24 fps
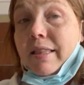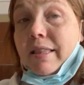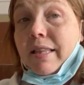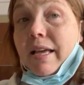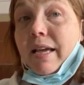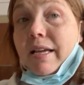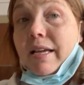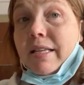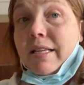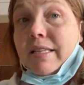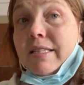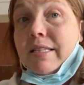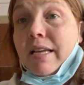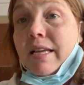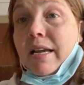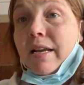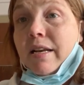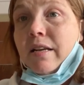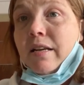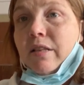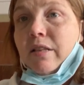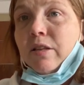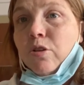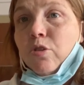that. It's
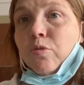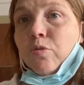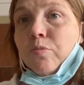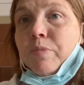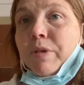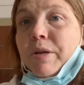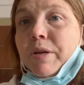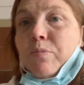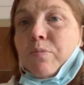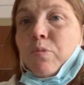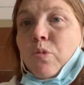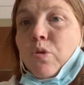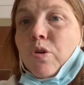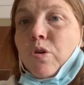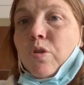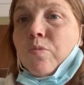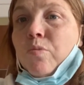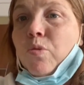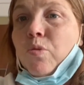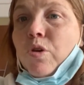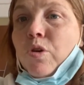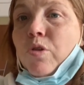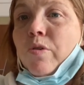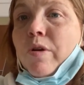getting a little bit more and
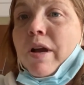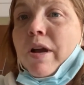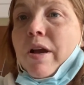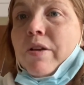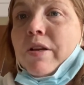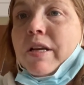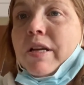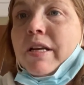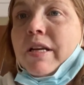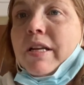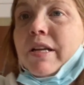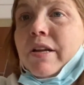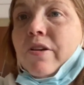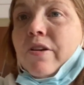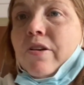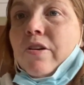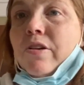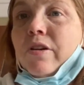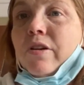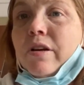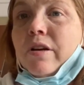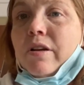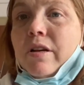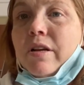more crowded in
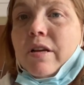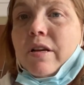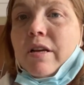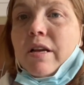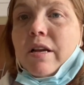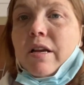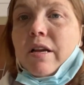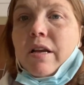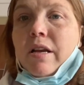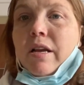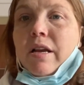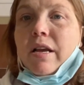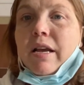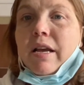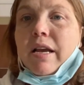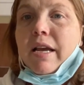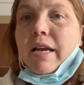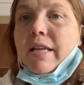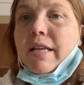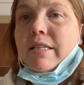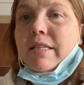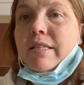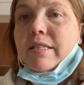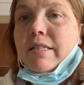here.
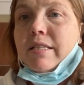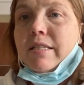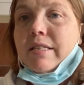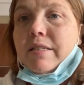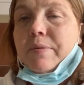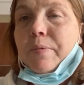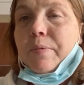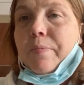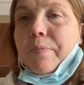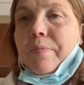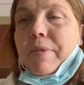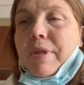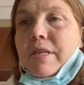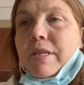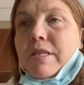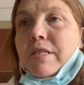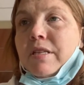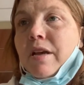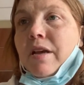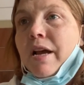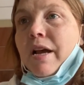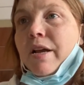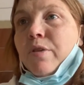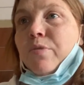It's
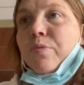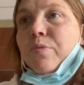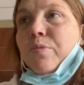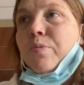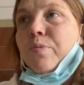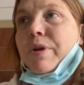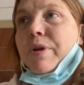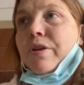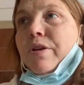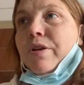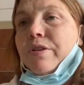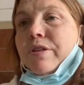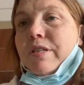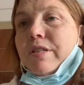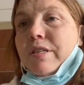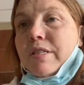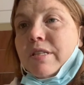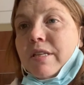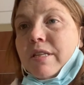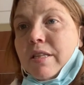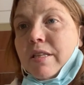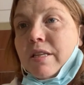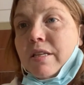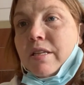kind of weird to
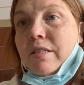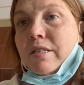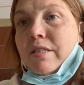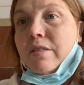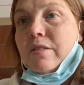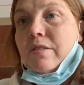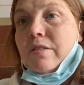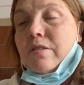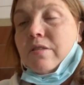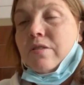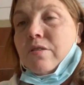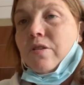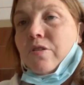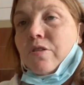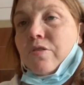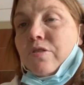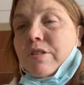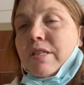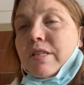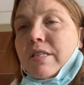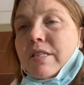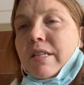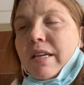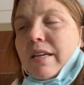see these
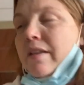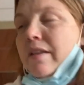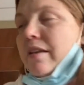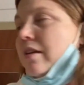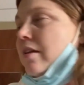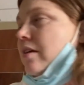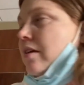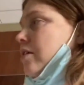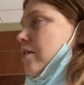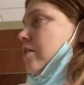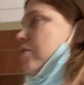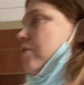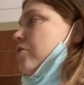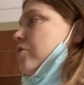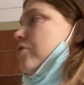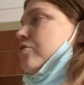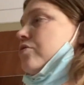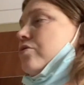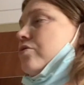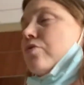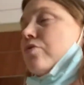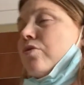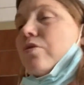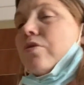nurses
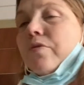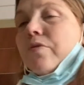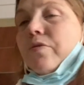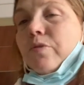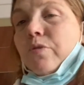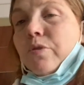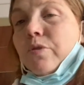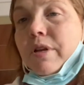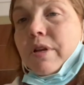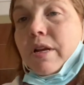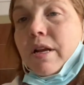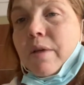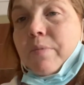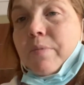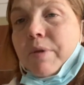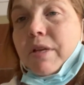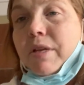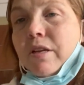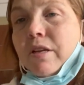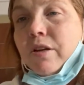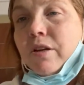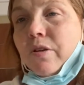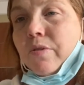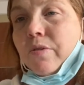on the floor that I'm in.
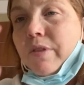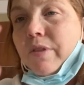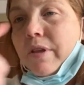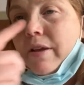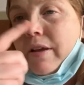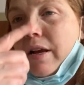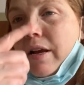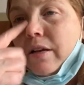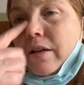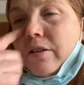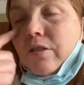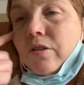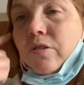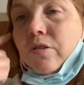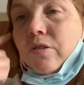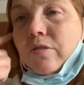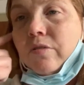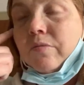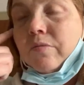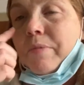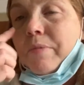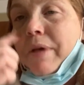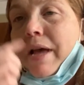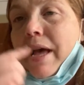You know, they got their
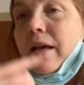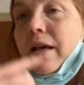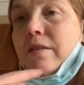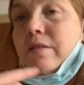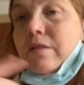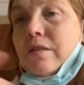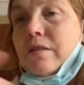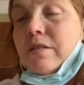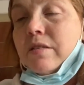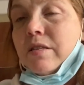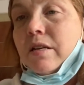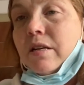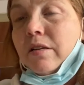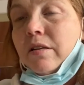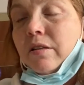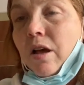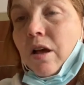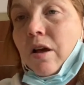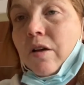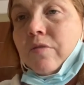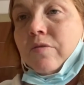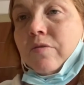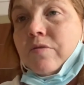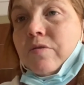masks and
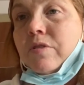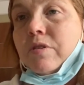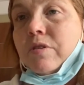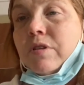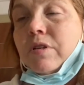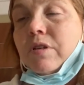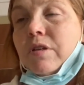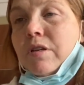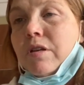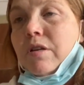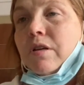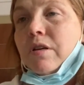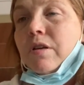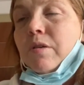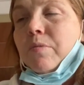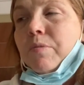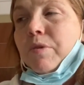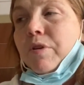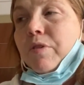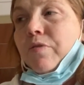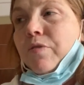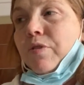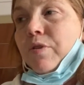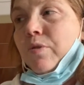gloves. But
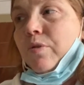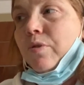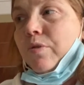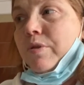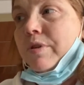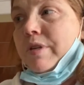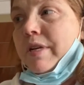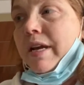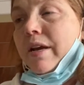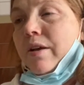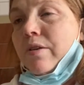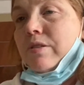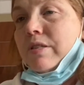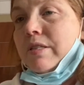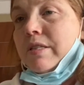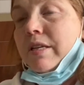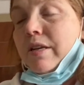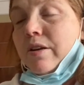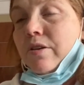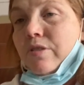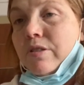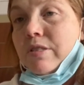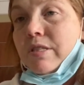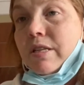if you go
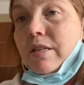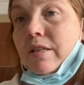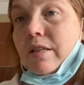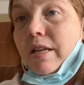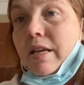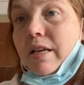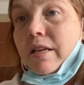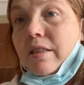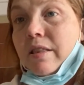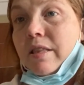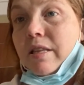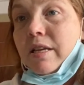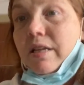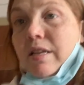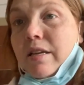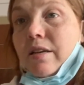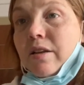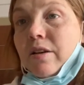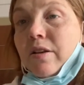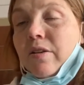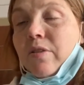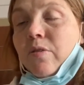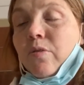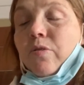downstairs to
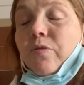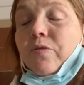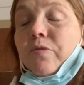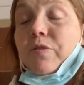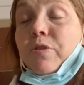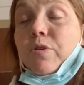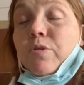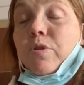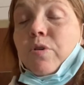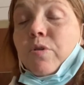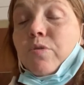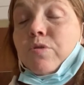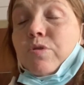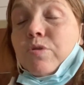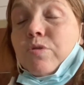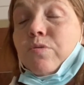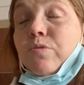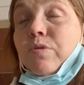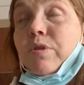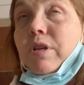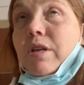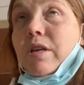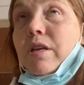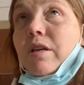or if you go to
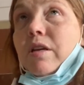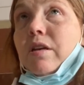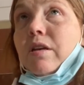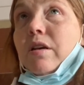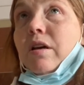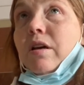the